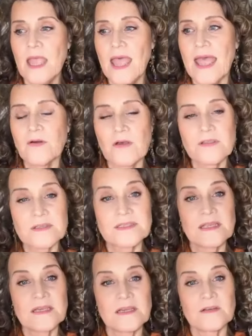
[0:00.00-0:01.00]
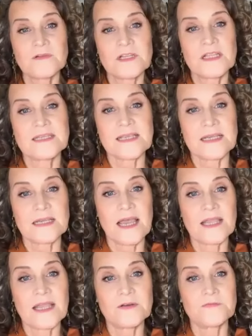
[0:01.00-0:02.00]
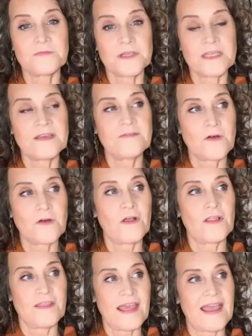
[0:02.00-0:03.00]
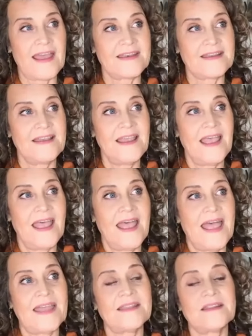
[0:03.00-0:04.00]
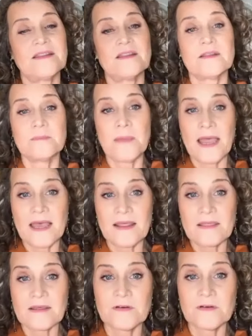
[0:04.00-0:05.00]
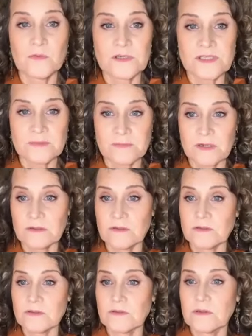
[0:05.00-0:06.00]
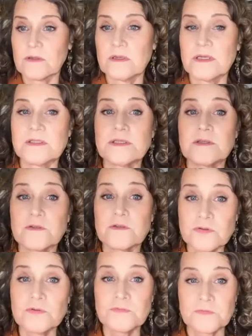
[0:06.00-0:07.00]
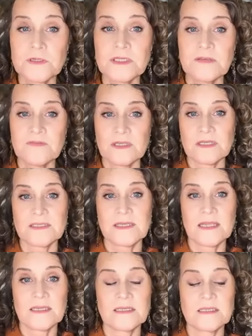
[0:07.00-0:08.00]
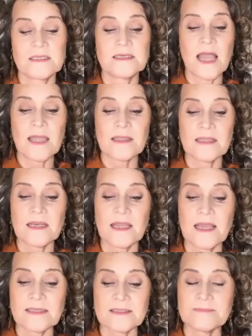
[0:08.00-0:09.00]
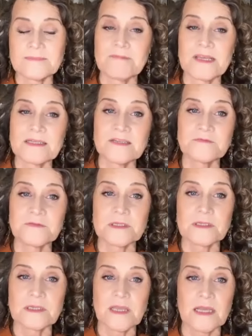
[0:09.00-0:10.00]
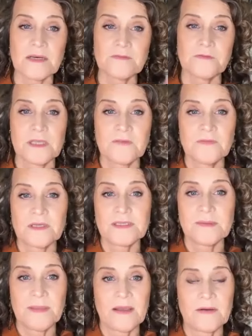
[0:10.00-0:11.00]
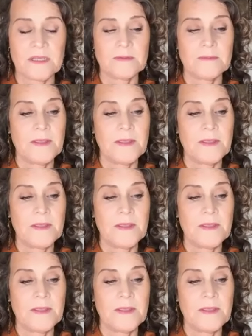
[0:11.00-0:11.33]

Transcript: And all of a sudden, I realized I could forgive all that. And the path of A Course in Miracles is true forgiveness. And it has a different kind of forgiveness about it,